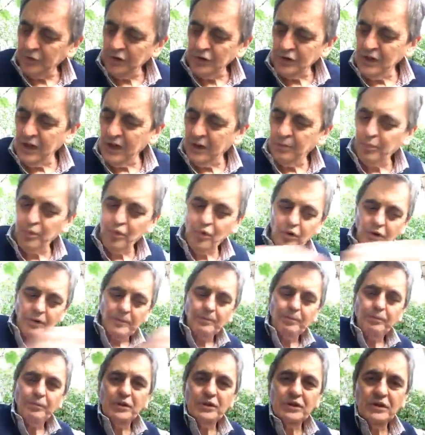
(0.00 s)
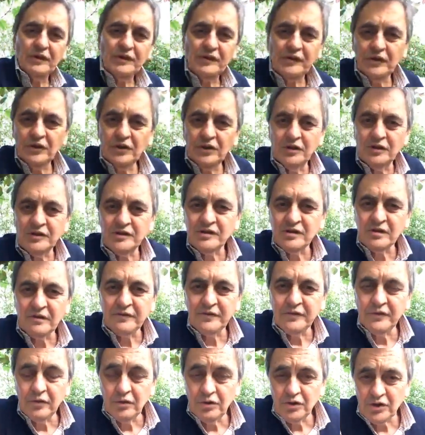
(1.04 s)
in that book. But the thing is, the
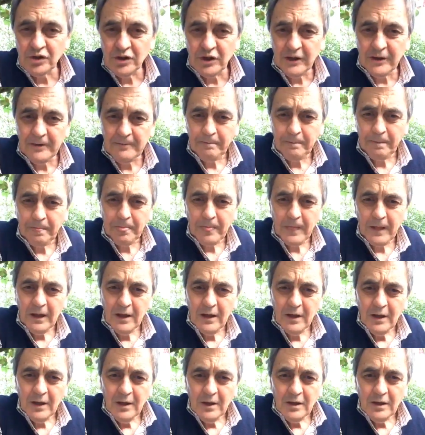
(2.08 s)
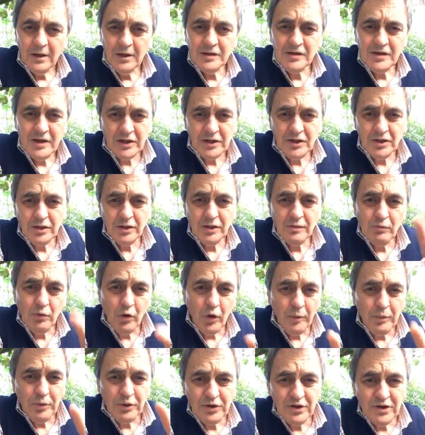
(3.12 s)
future is actually more
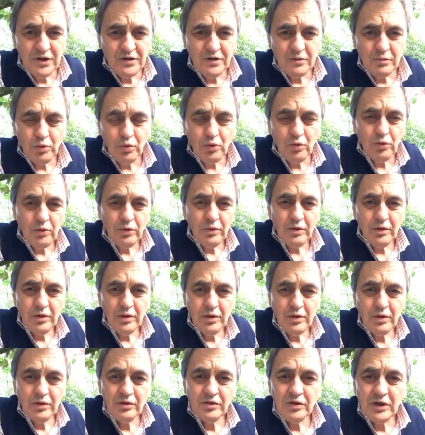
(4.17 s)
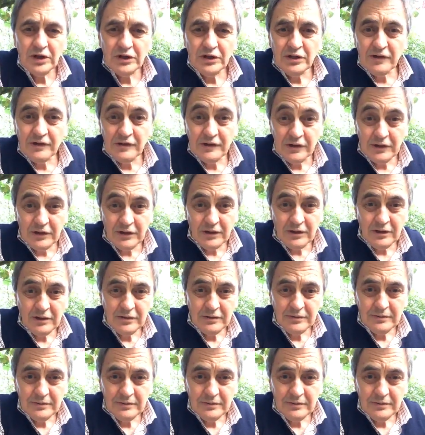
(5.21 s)
predictable than you think.